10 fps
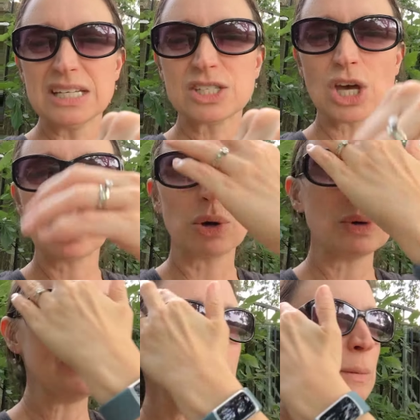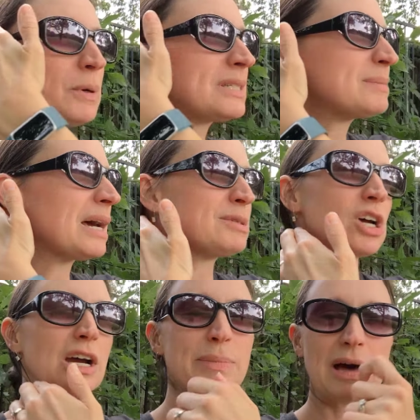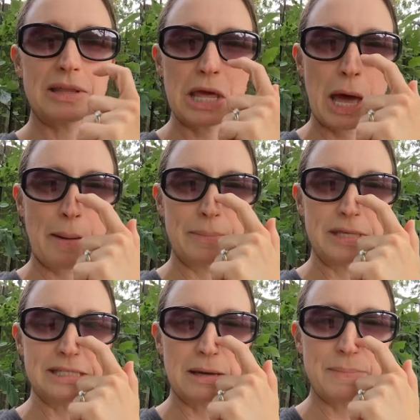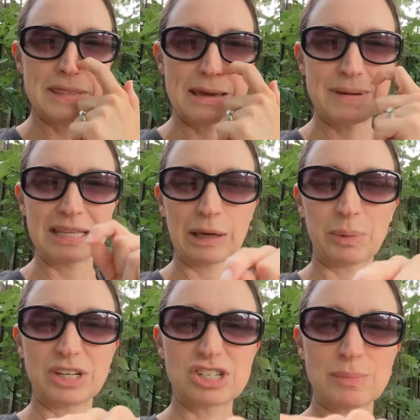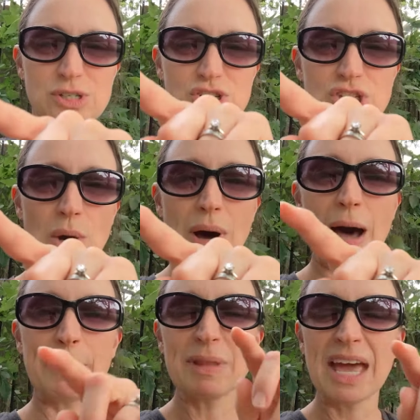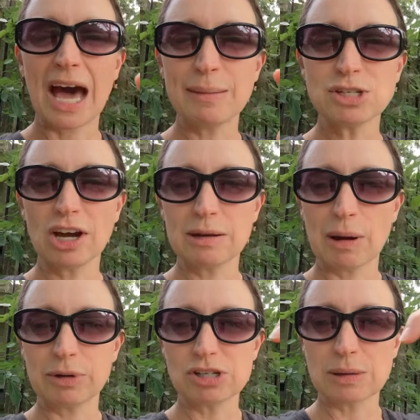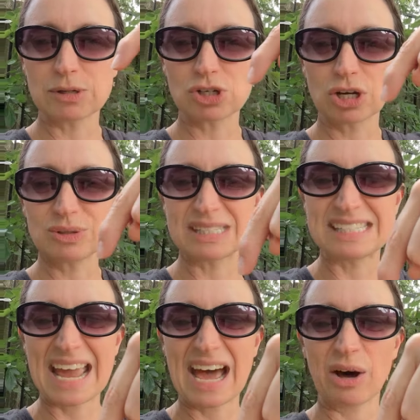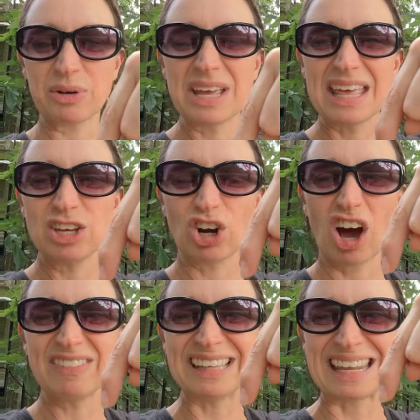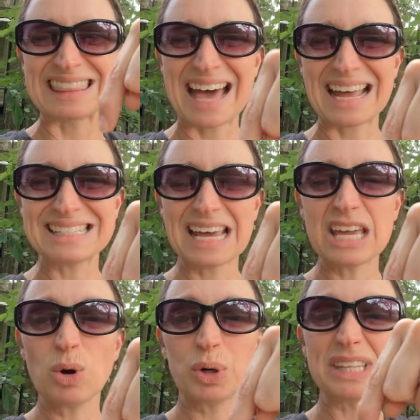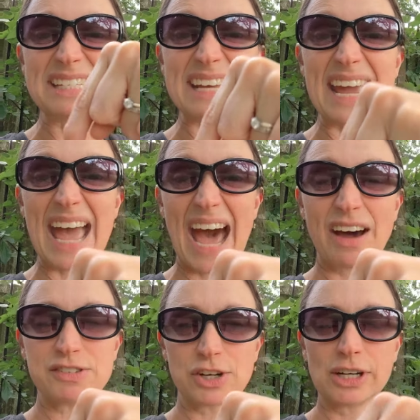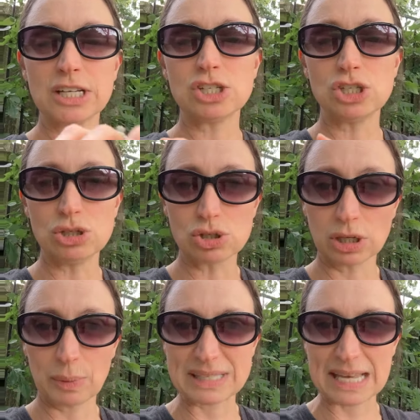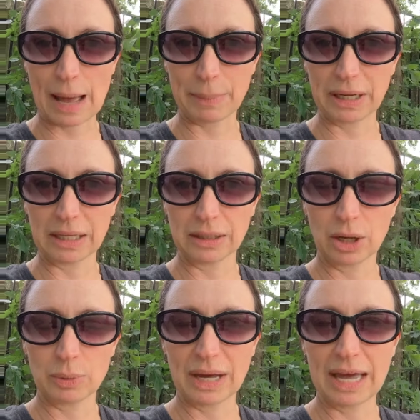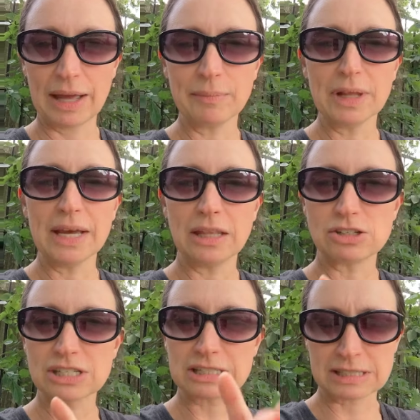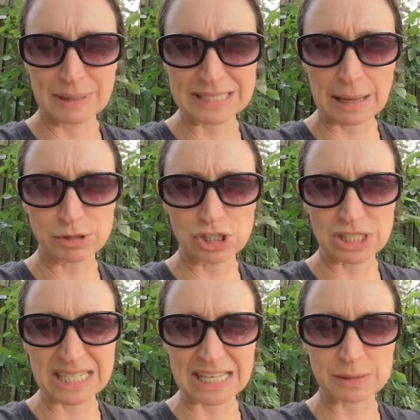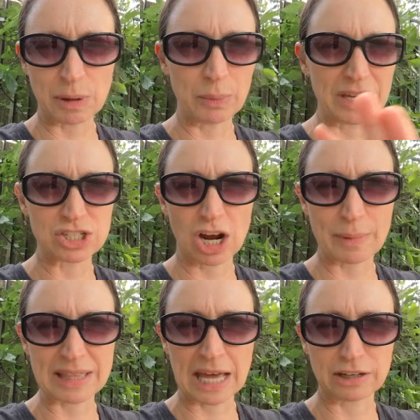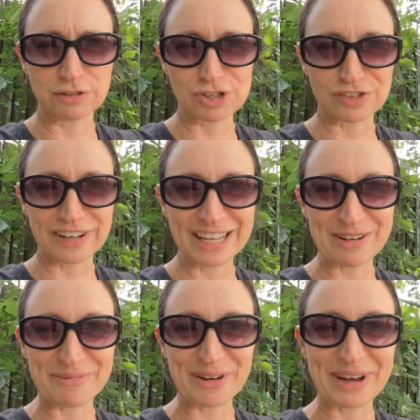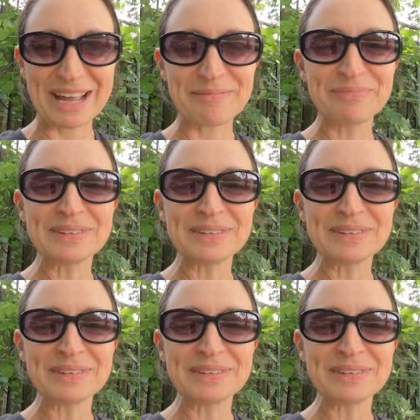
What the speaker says: So people sometimes talk about the dip and they mean like when their temperatures go up. I'm talking about when your temperature goes down. You're ovulating that day or the day after is usually what's happening, okay? And there's some exceptions to this, but we can talk about that in a future video, okay?